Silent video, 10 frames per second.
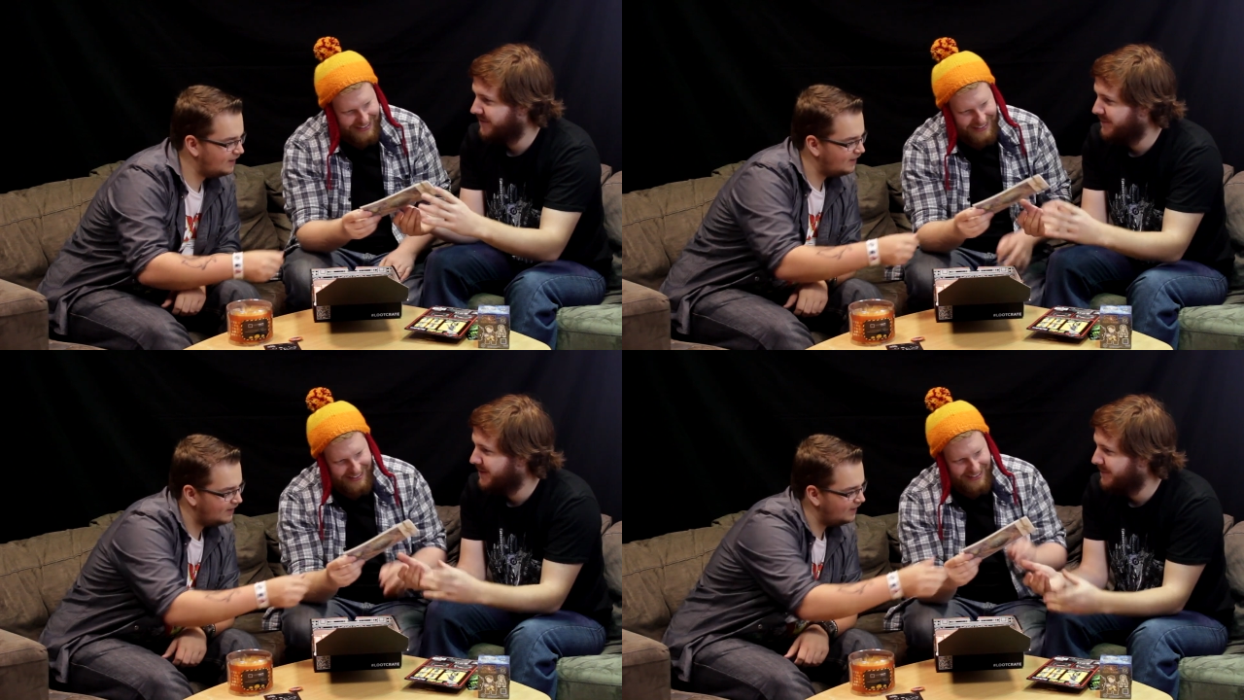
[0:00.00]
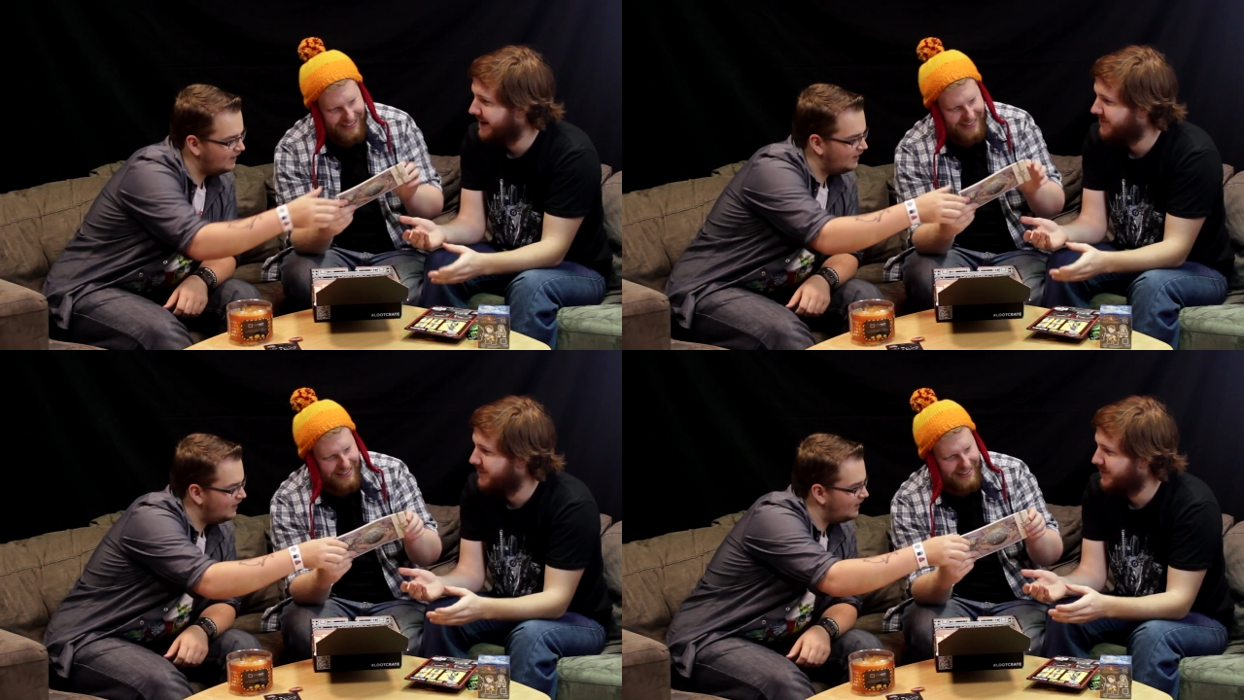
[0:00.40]
Speaker 1: from the
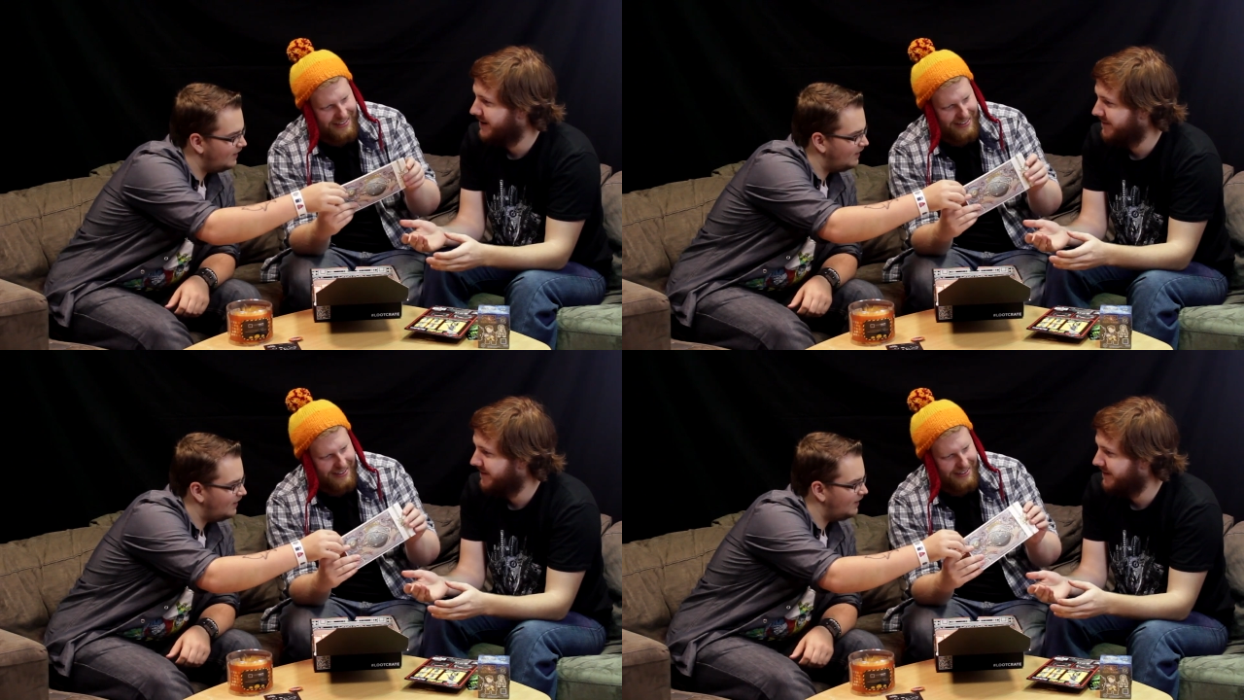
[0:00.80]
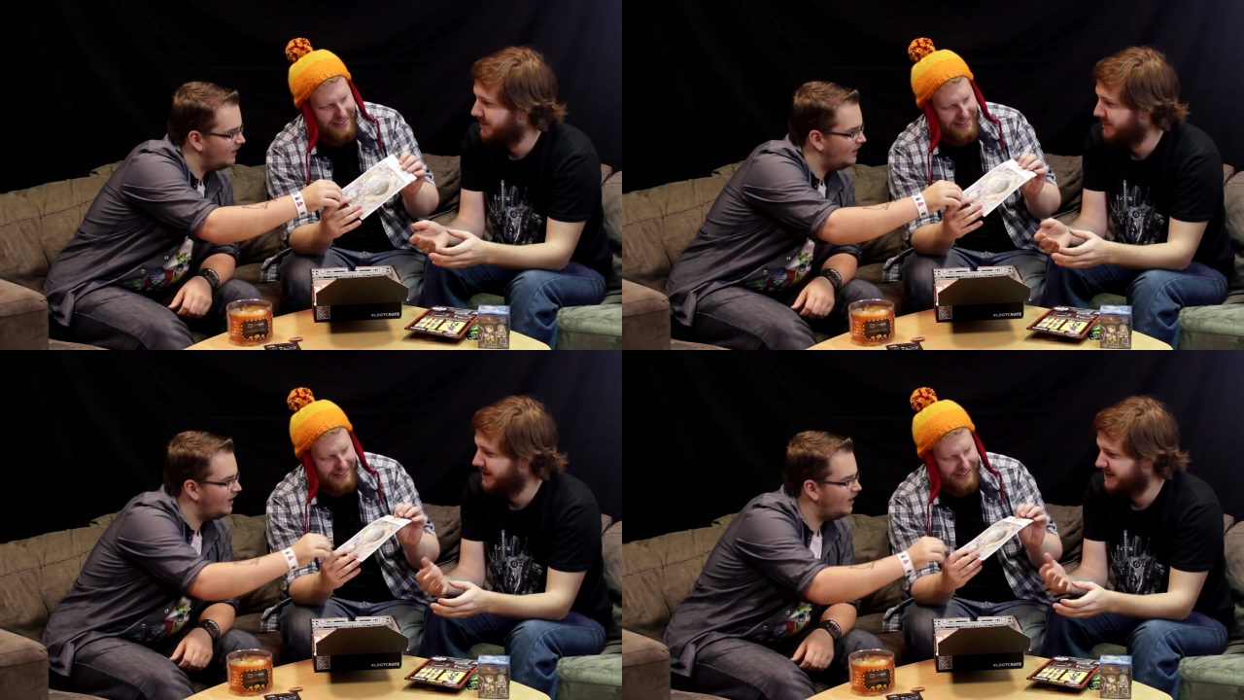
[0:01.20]
bank robbery.
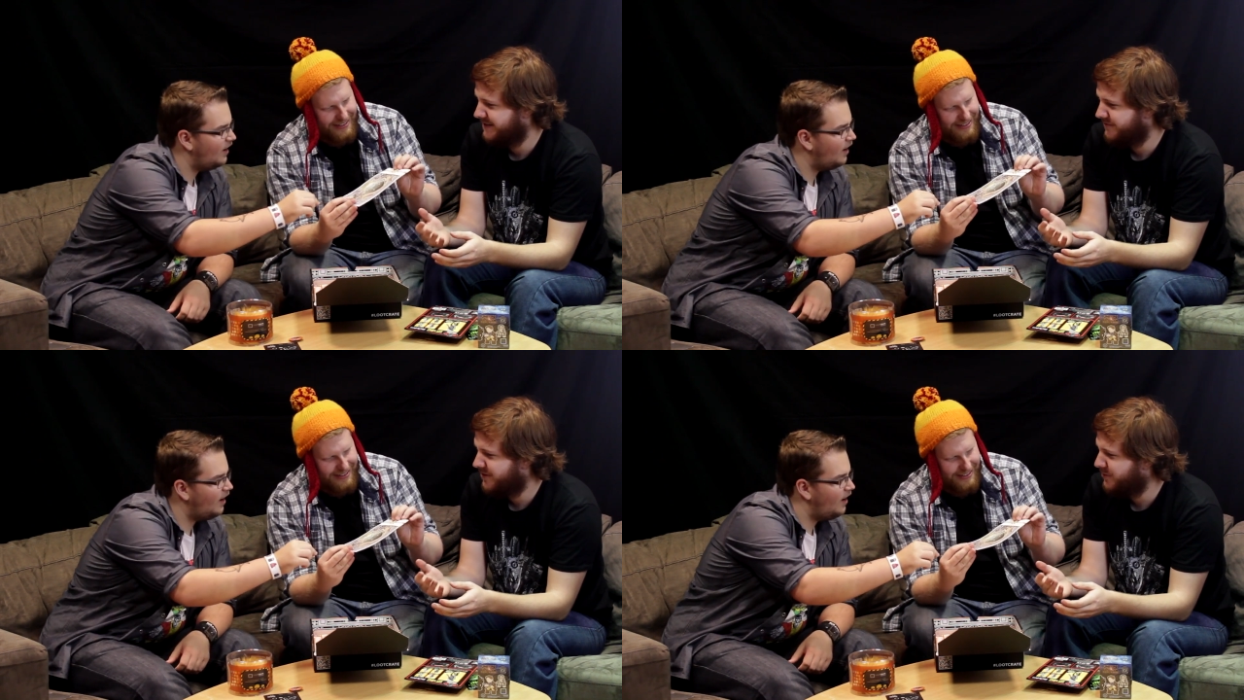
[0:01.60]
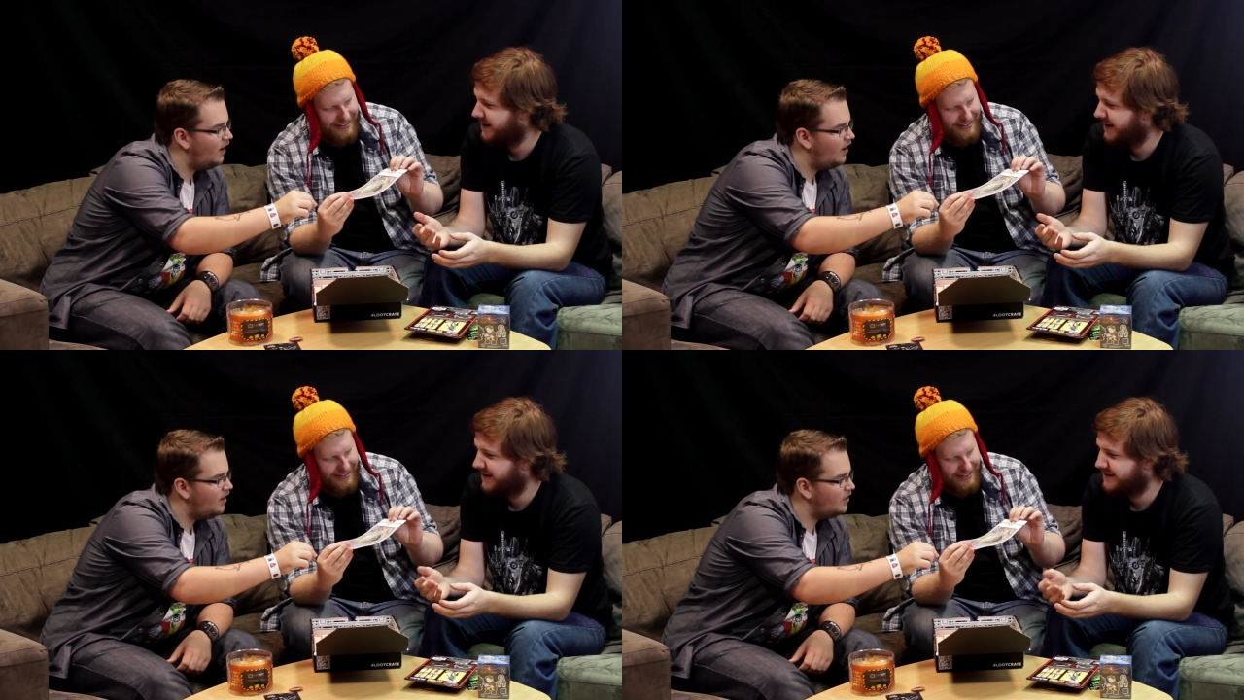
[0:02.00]
Uh, is it
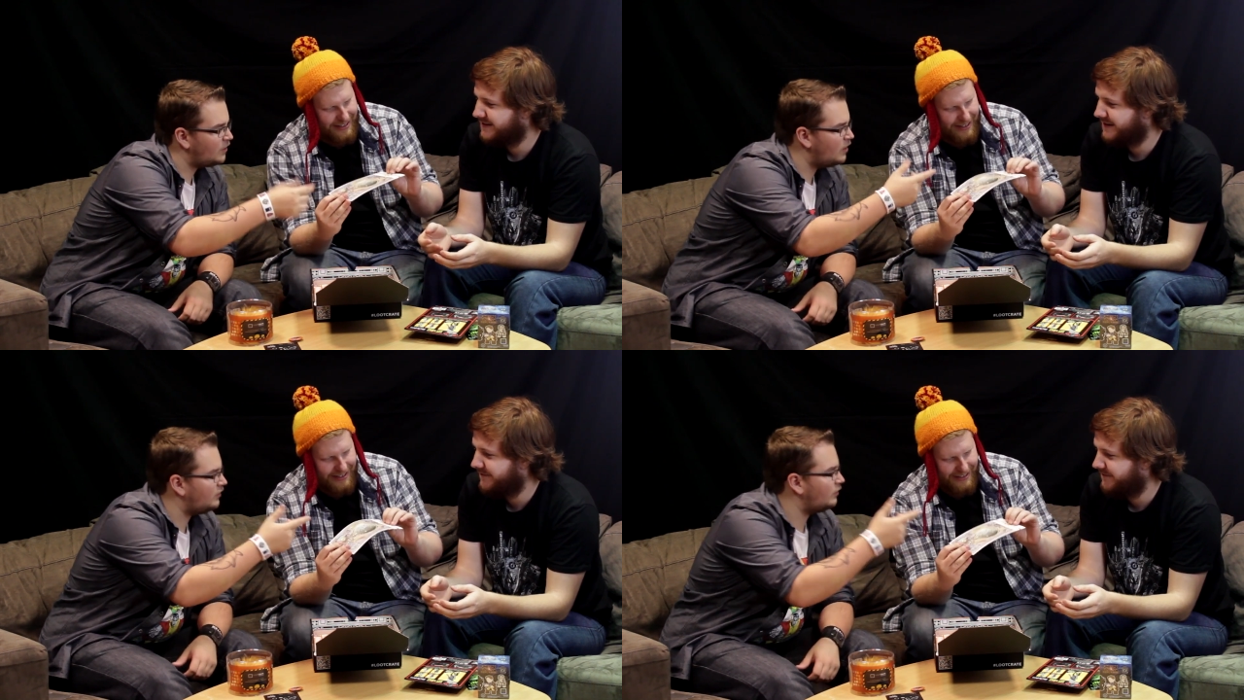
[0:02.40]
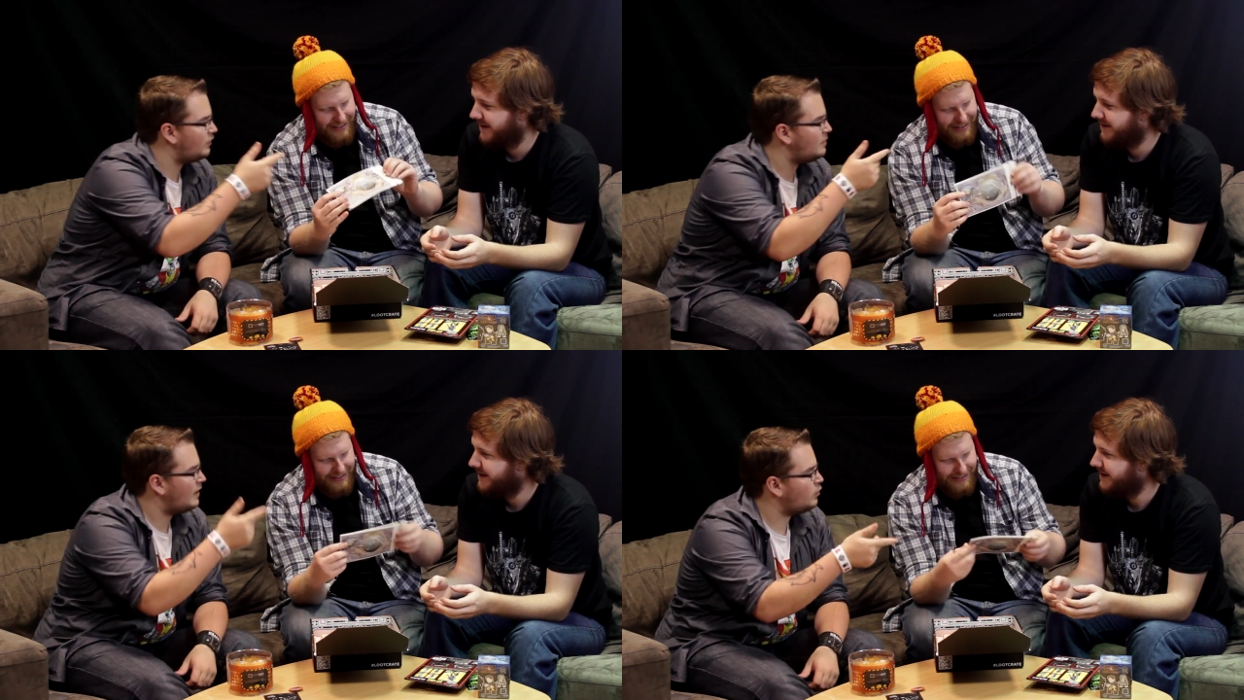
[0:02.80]
robbery? Yeah.
Speaker 2: Is, that, yeah. is it
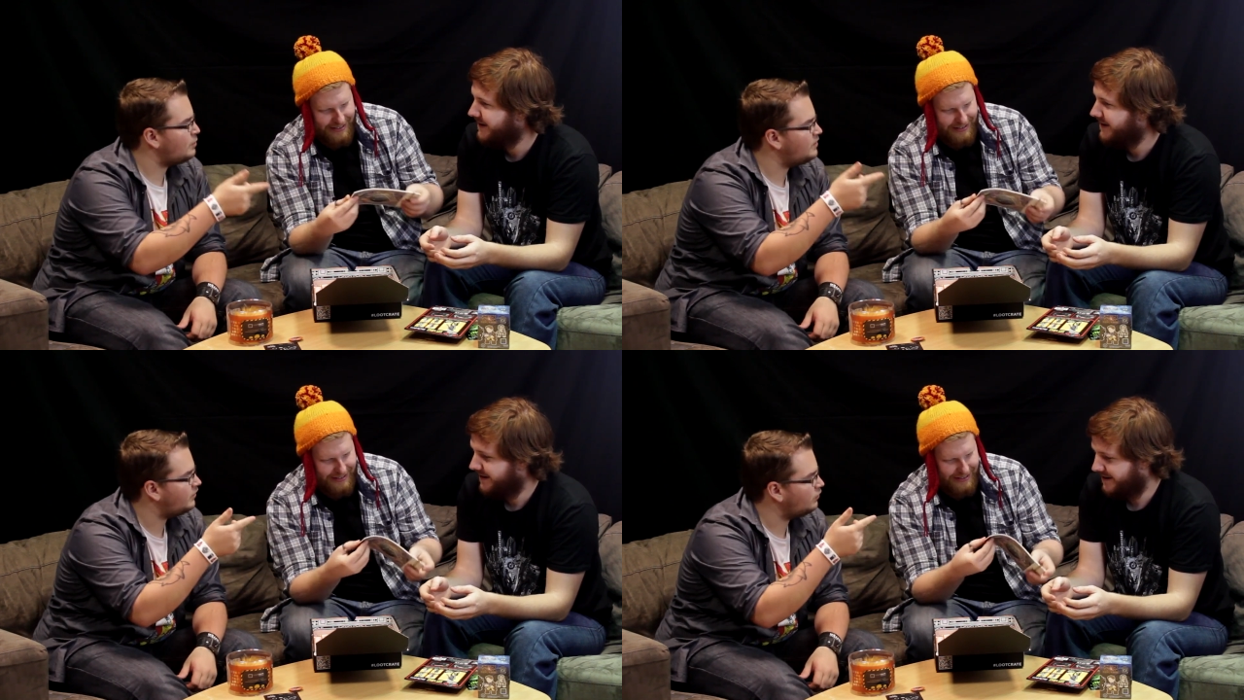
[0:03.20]
from the bank robbery in